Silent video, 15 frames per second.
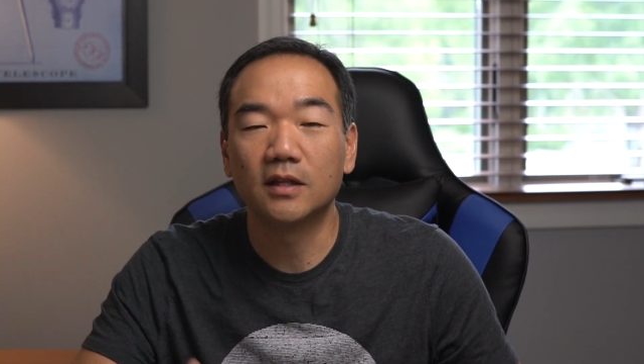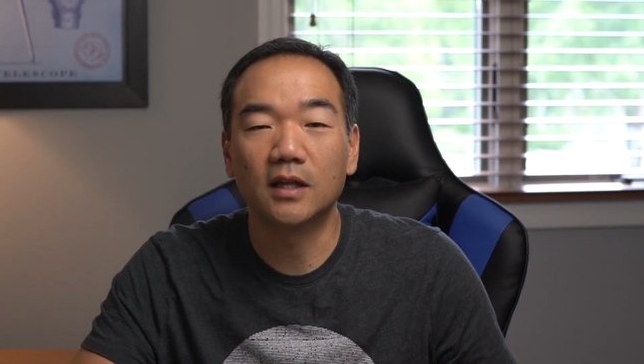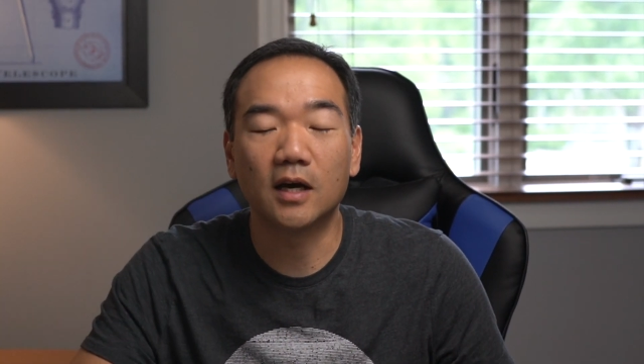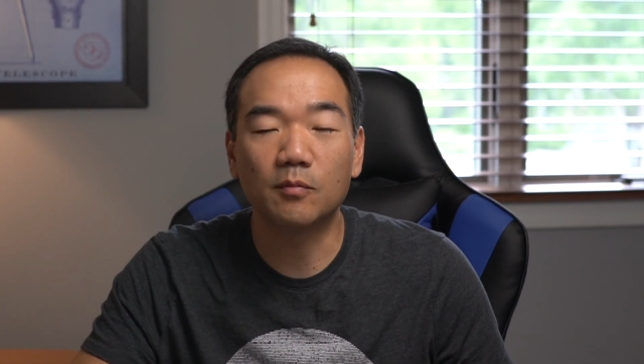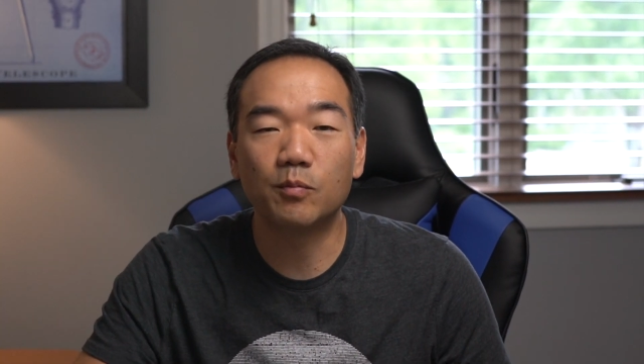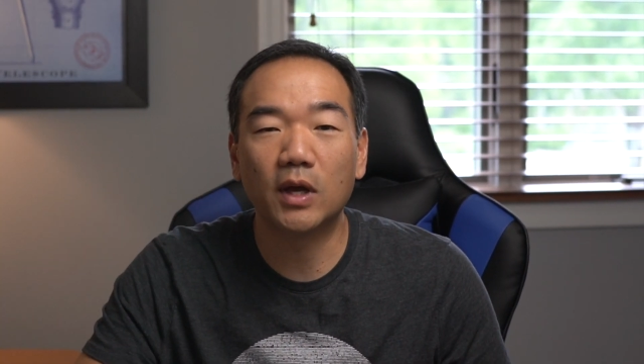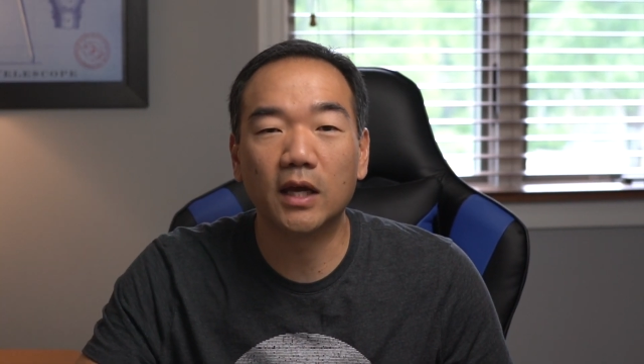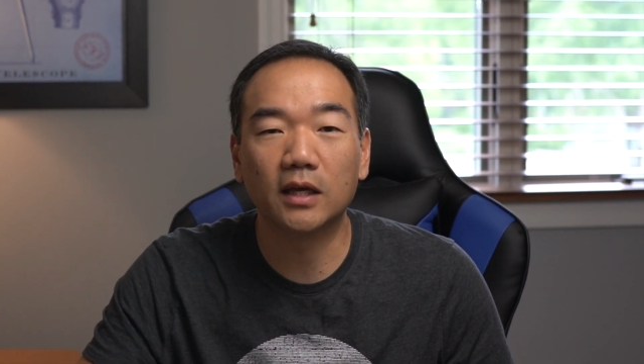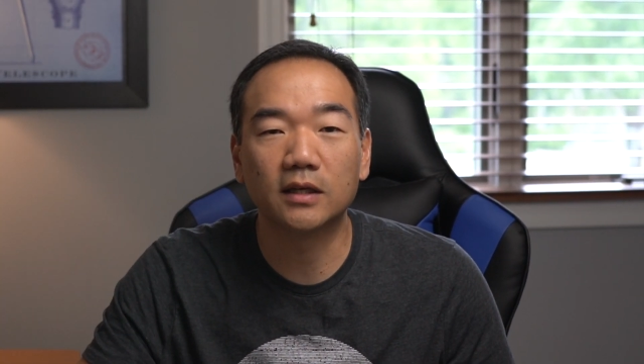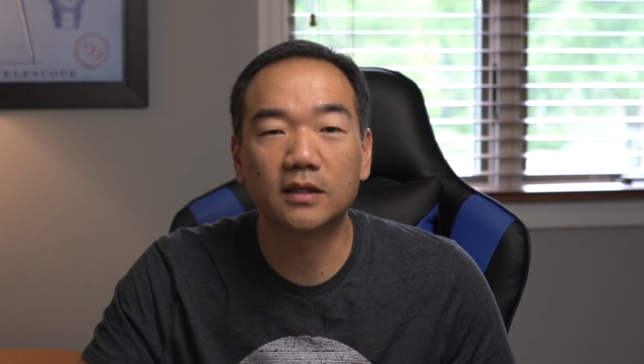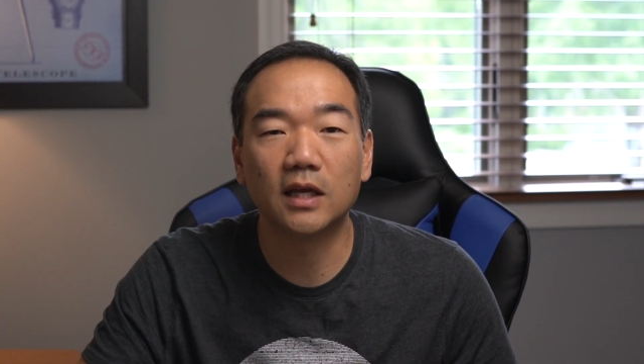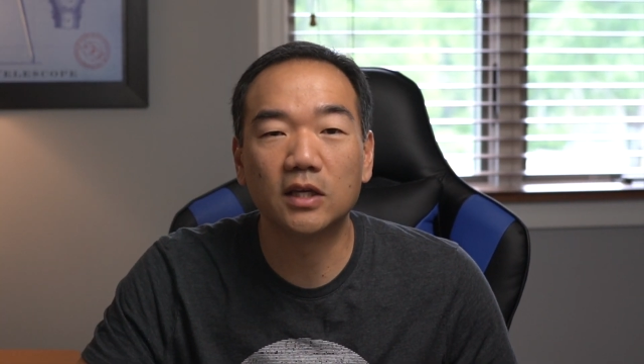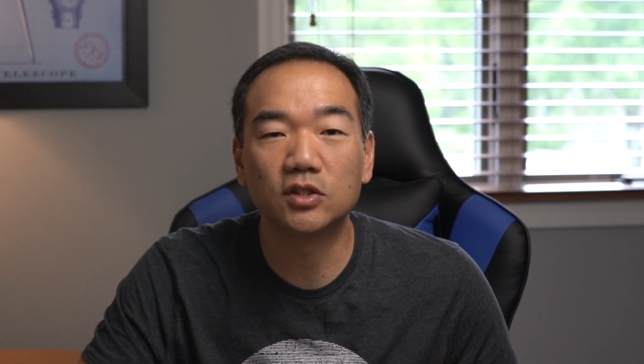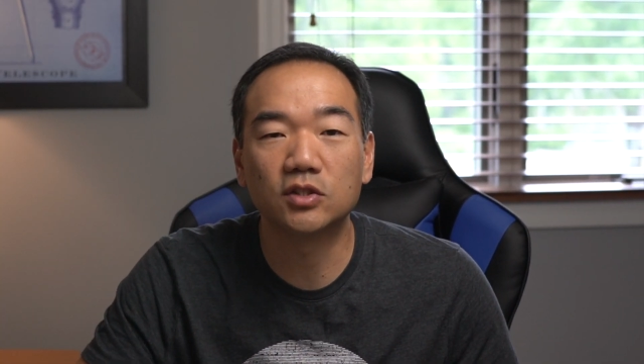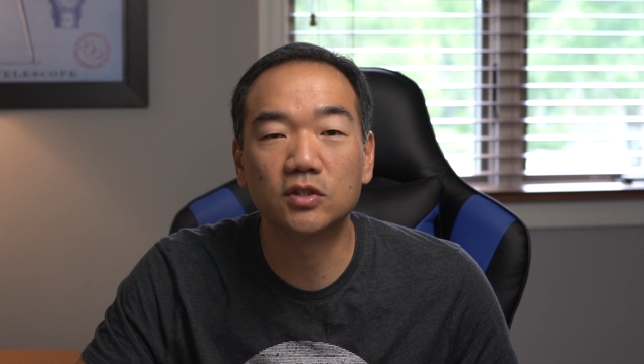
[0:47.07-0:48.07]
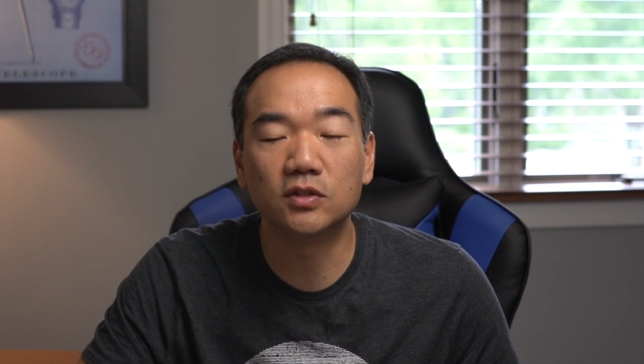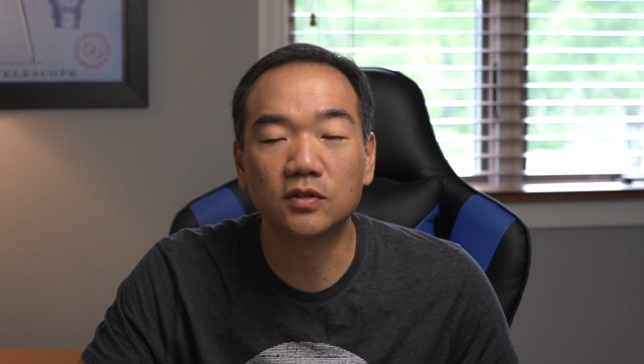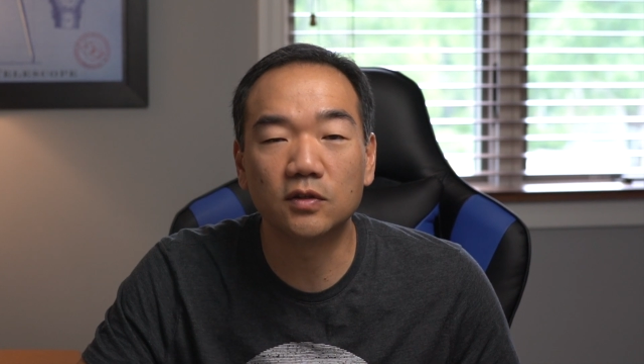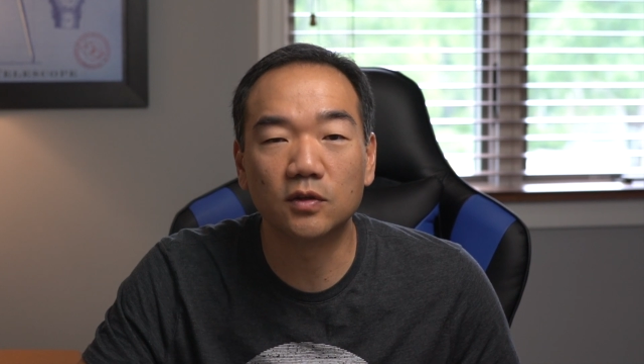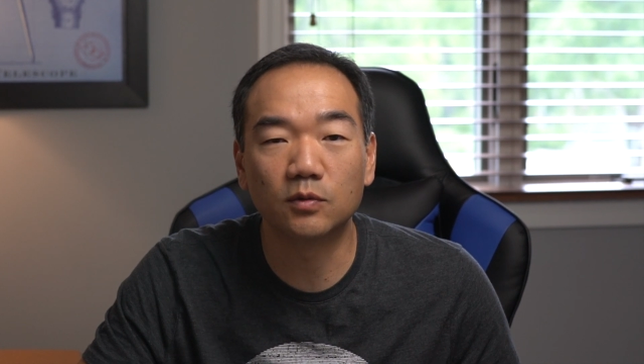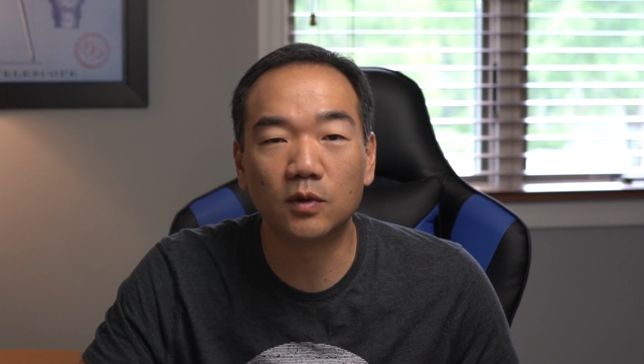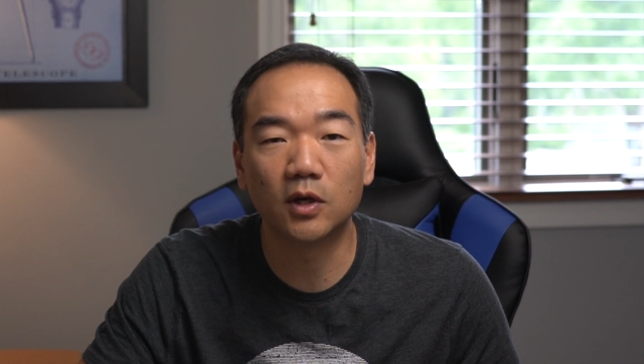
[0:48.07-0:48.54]
not paying attention
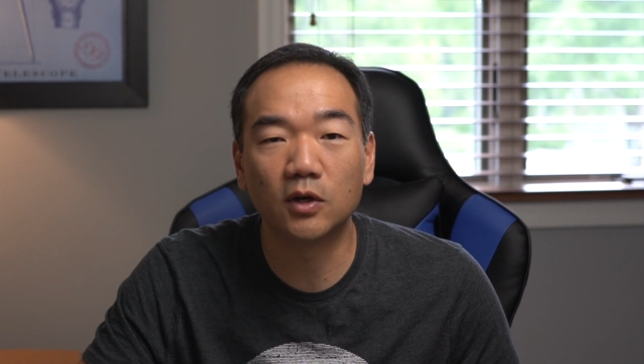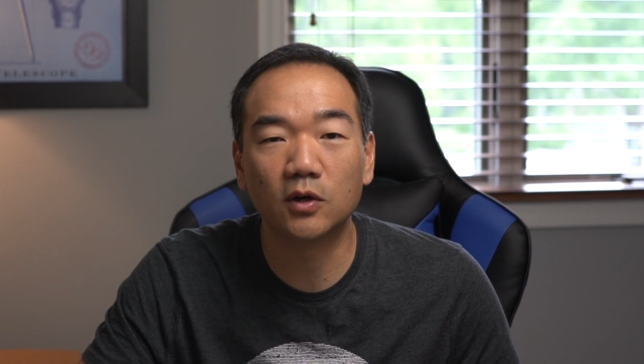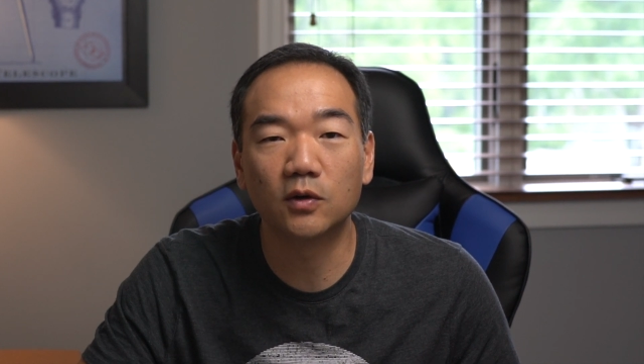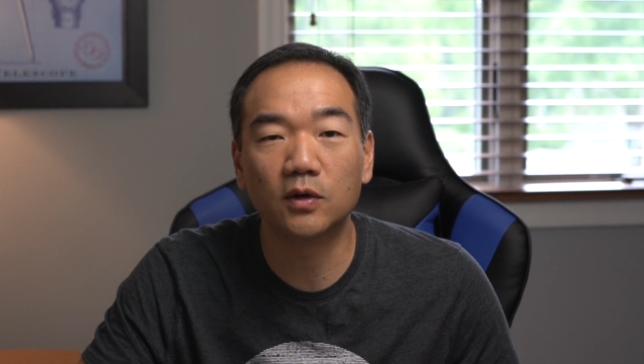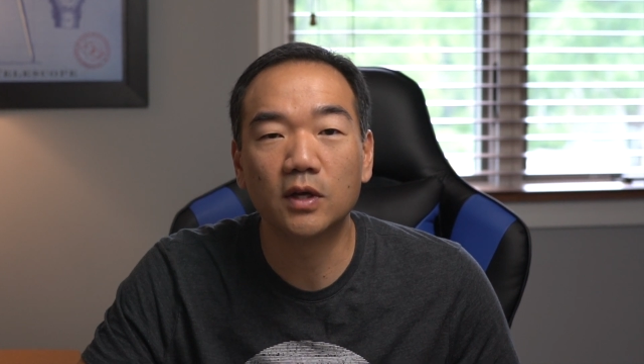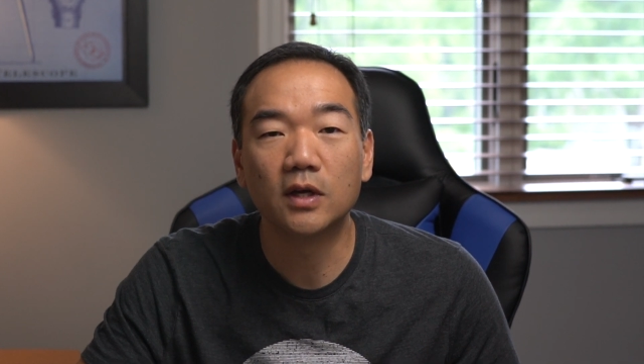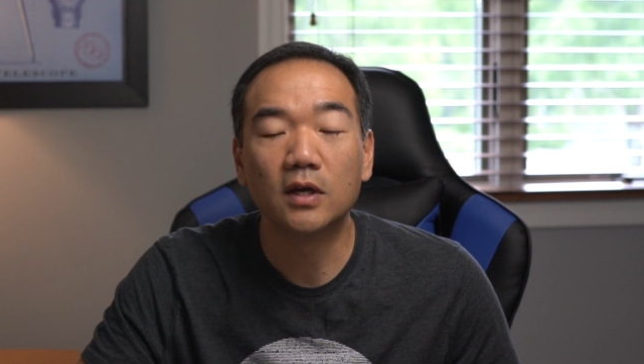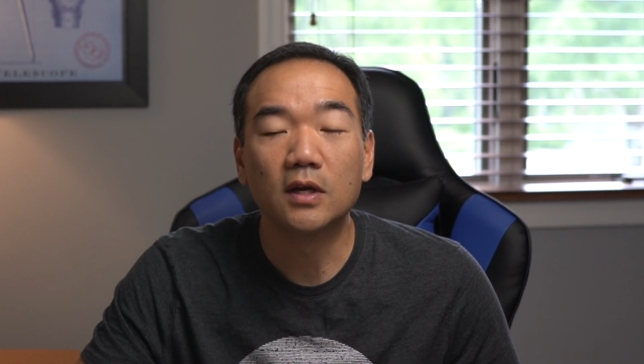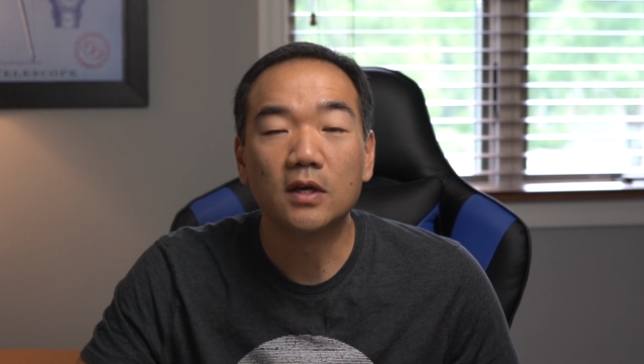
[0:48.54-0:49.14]
to the road.